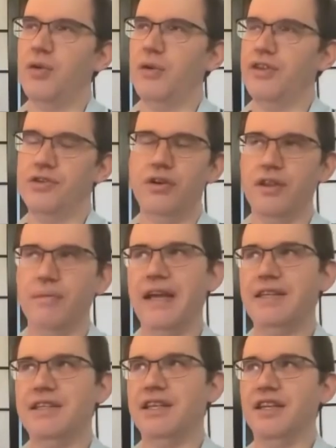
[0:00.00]
with sort of the
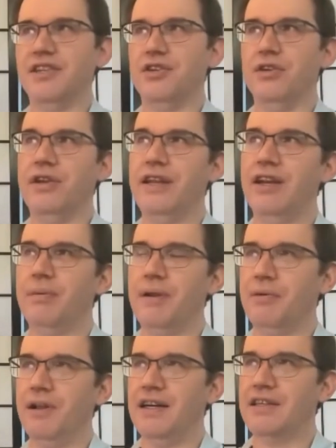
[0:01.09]
basic that you hear
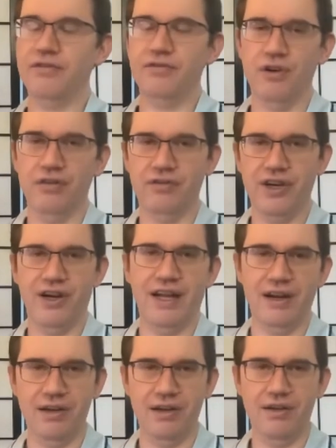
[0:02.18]
people asking for, and figure
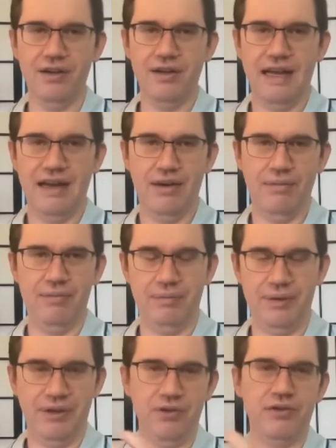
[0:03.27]
out how to
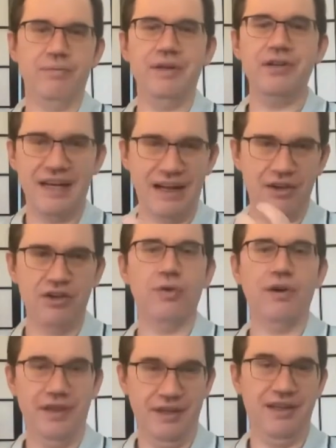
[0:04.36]
build it out into
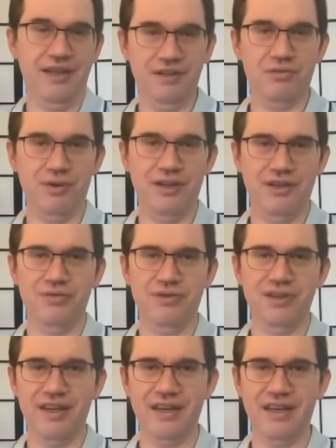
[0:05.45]
what is
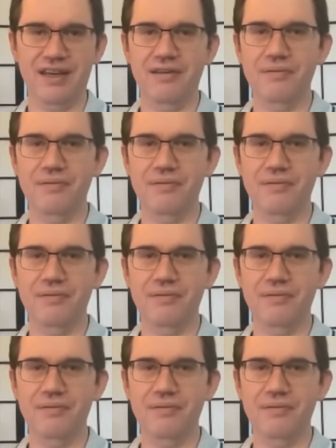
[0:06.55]
really needed.